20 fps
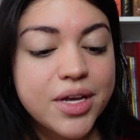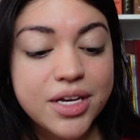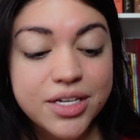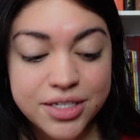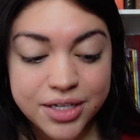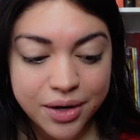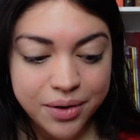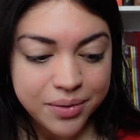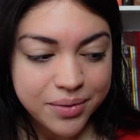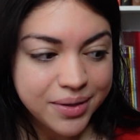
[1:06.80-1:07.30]

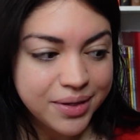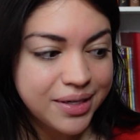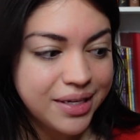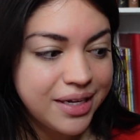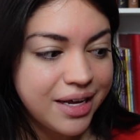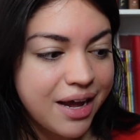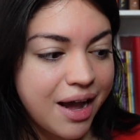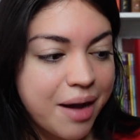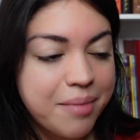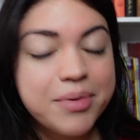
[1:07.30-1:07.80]
So
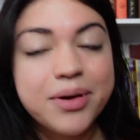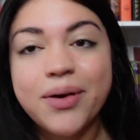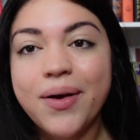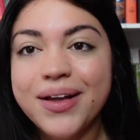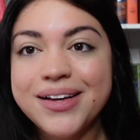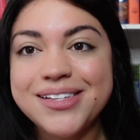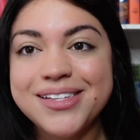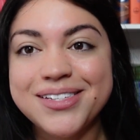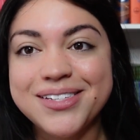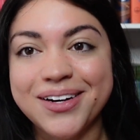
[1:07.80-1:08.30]
I'm gonna go
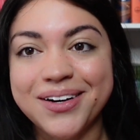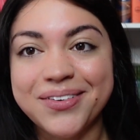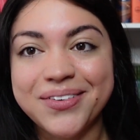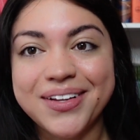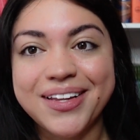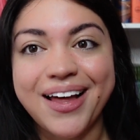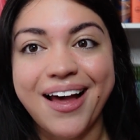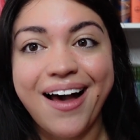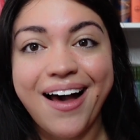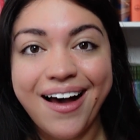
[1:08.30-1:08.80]
ahead and start
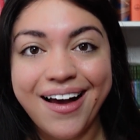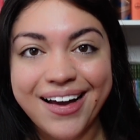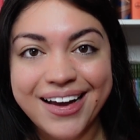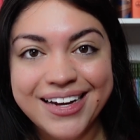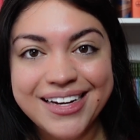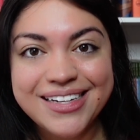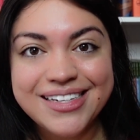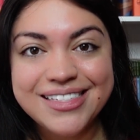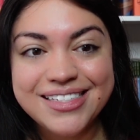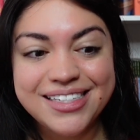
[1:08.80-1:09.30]
with
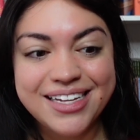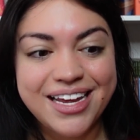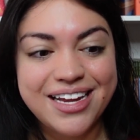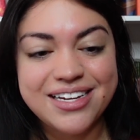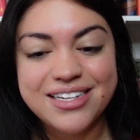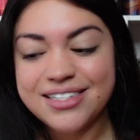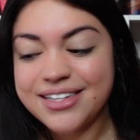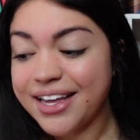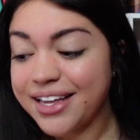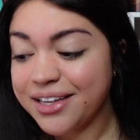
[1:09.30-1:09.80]
Eyes
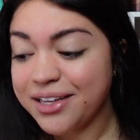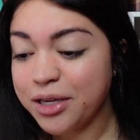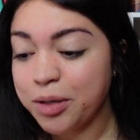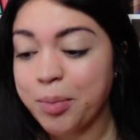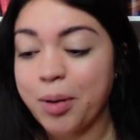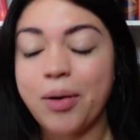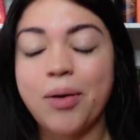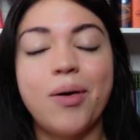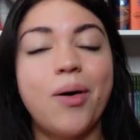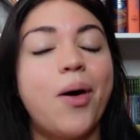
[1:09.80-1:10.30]
and tell you
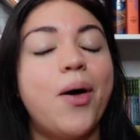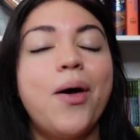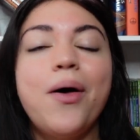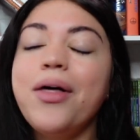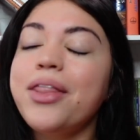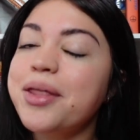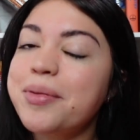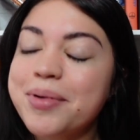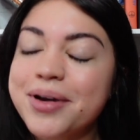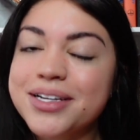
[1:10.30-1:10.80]
about
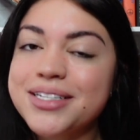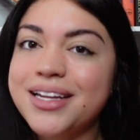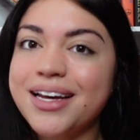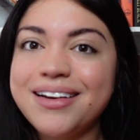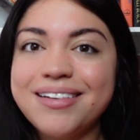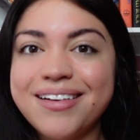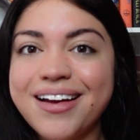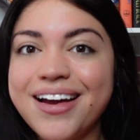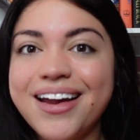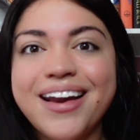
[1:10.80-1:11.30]
all the books
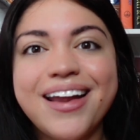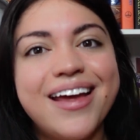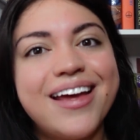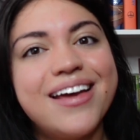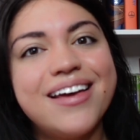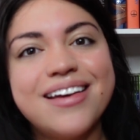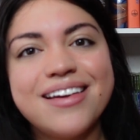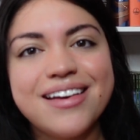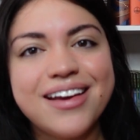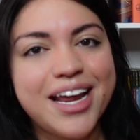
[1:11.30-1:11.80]
I read
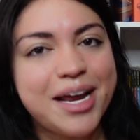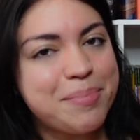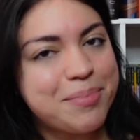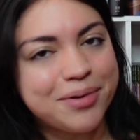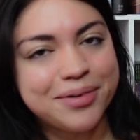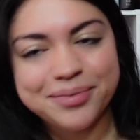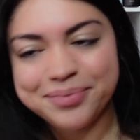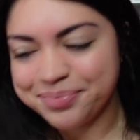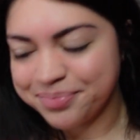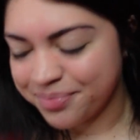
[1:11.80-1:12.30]
in
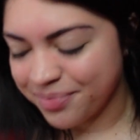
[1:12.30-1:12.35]
April.